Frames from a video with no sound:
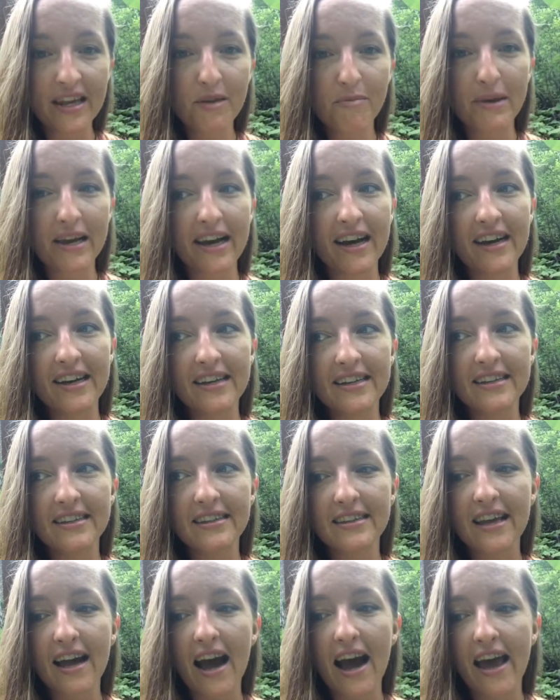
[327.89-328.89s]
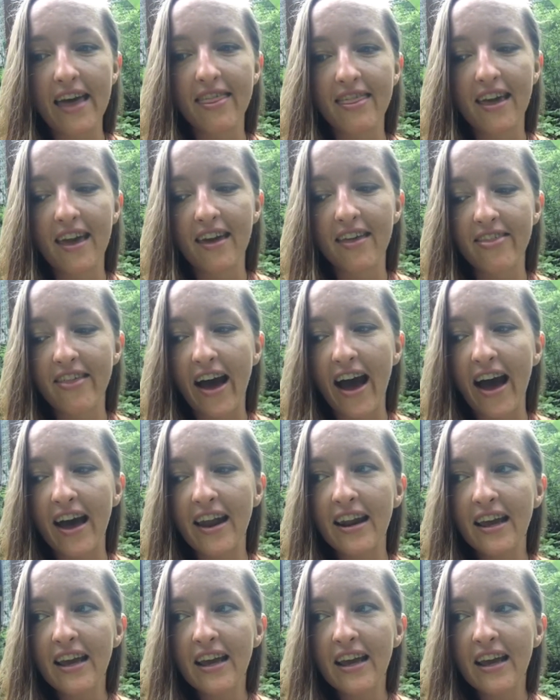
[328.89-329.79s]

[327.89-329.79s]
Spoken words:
because I think that,